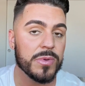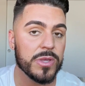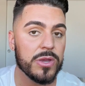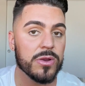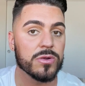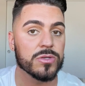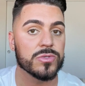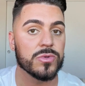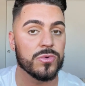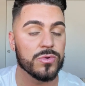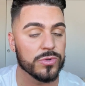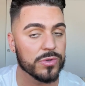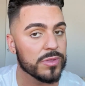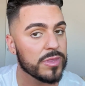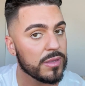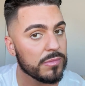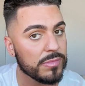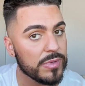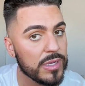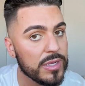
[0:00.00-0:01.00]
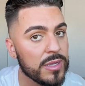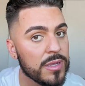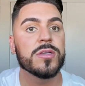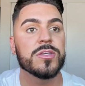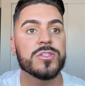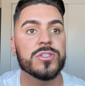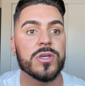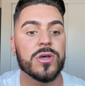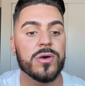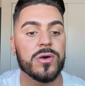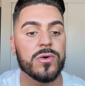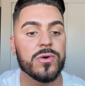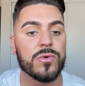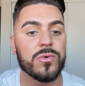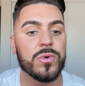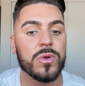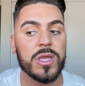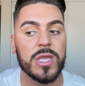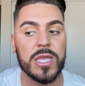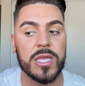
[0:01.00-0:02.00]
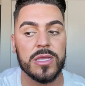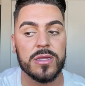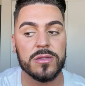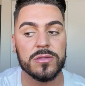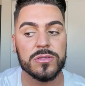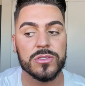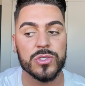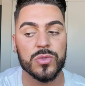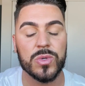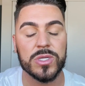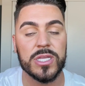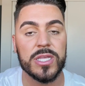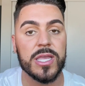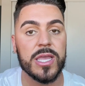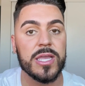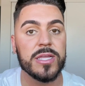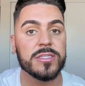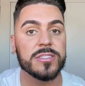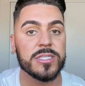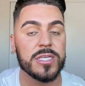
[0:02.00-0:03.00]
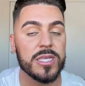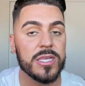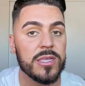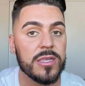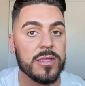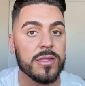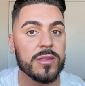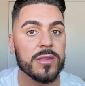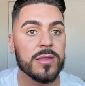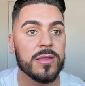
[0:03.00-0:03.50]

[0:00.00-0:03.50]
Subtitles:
years older than me. So in 2018,